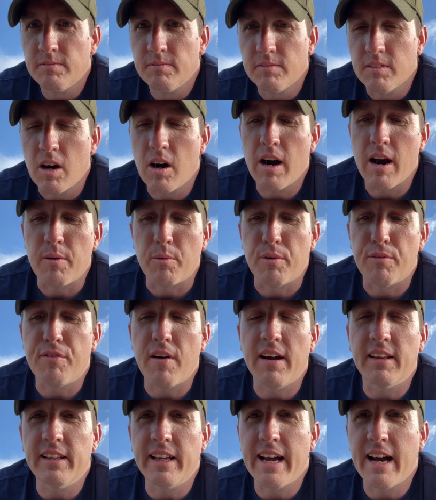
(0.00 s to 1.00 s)
All right, we're
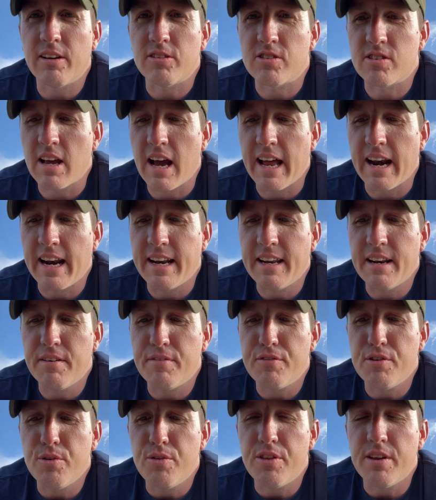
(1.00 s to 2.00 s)
finally outside. I did a
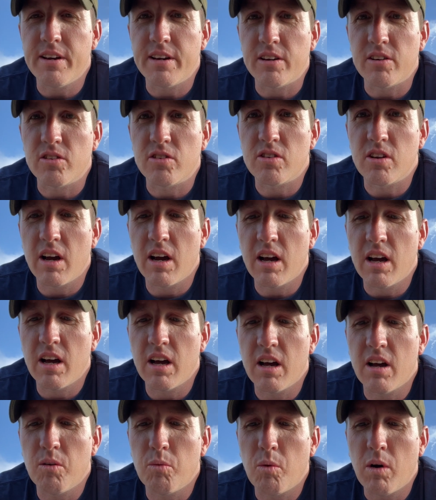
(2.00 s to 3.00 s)
few things
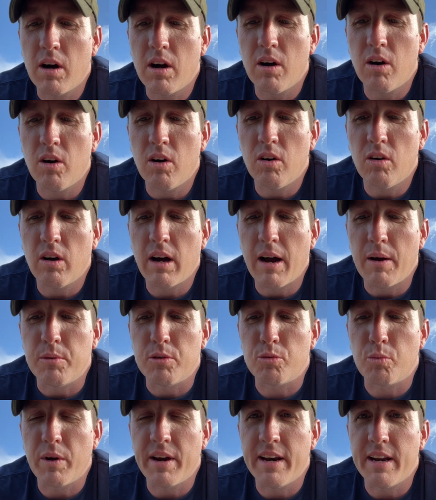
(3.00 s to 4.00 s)
while I
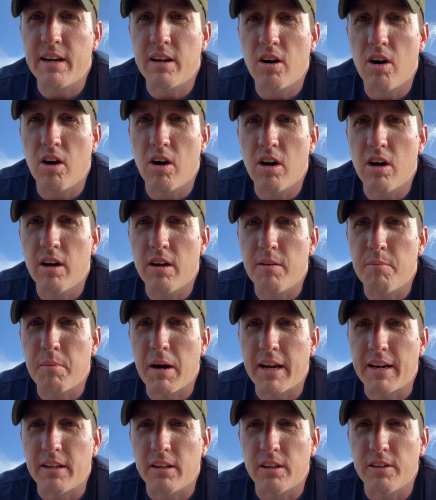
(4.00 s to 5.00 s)
was waiting on
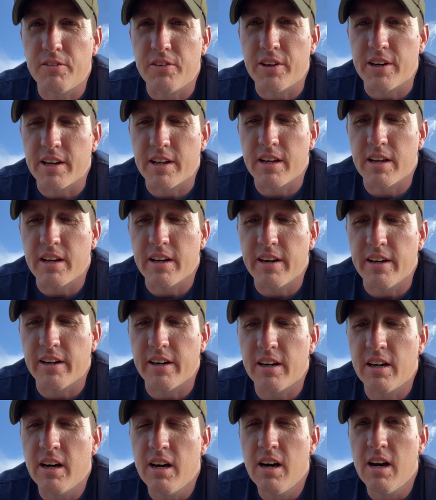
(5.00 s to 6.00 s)
my delivery to get
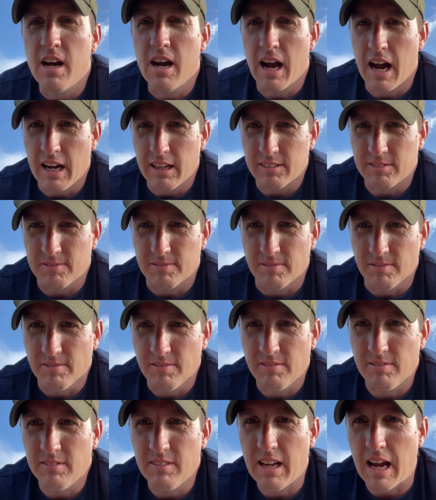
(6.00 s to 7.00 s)
here.
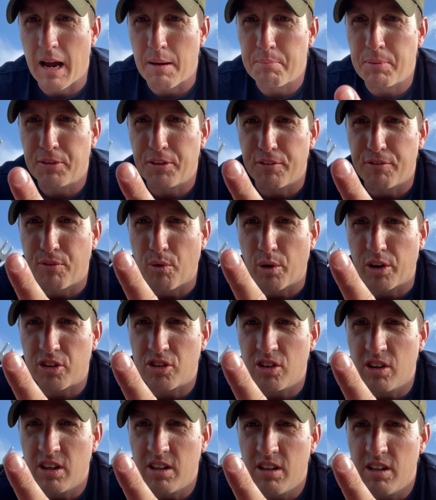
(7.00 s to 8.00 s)
I put the forks
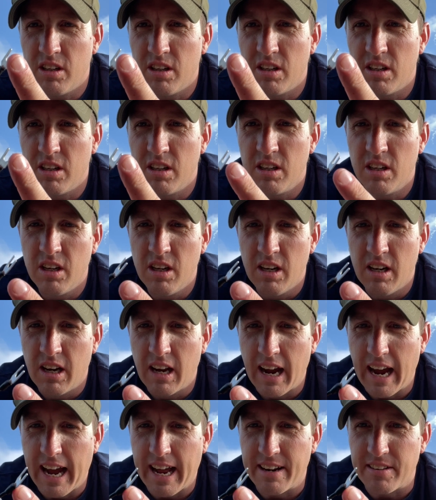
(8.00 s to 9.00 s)
on,
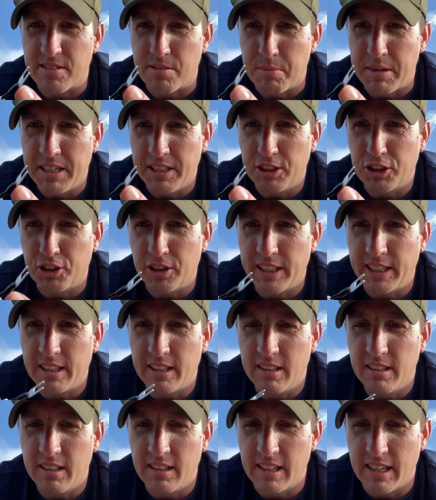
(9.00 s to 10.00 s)
added some heat shrink,
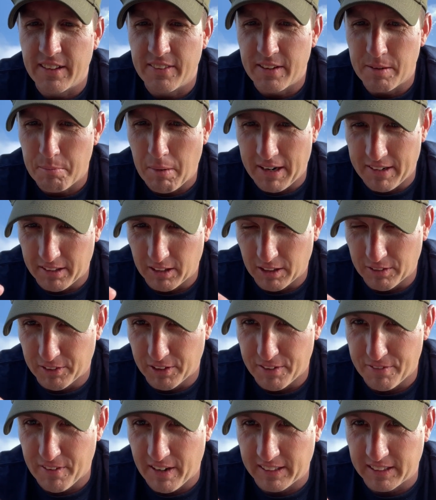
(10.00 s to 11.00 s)
and then my
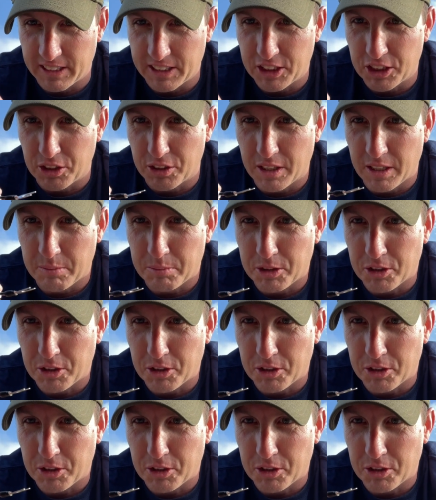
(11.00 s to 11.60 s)
delivery finally showed up.